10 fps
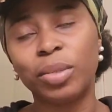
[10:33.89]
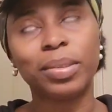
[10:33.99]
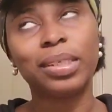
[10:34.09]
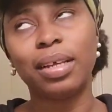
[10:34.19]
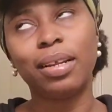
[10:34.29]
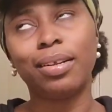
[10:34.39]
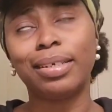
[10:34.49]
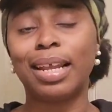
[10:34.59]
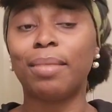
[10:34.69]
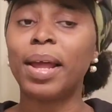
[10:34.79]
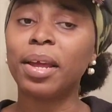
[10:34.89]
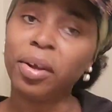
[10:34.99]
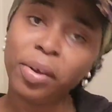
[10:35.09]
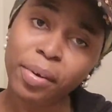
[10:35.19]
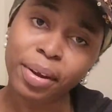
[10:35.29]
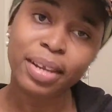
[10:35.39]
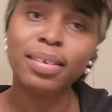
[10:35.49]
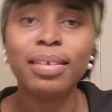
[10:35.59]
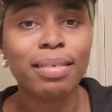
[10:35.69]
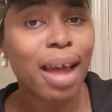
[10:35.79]
She was telling us, I'm like, girl, he
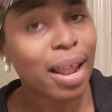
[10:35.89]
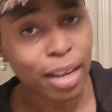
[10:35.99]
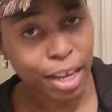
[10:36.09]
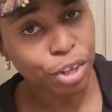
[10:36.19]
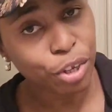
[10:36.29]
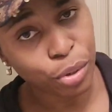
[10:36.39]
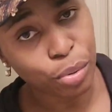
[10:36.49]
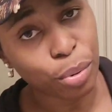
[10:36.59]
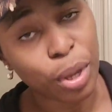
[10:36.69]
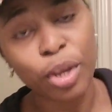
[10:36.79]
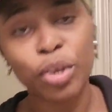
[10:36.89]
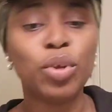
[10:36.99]
did not lead you.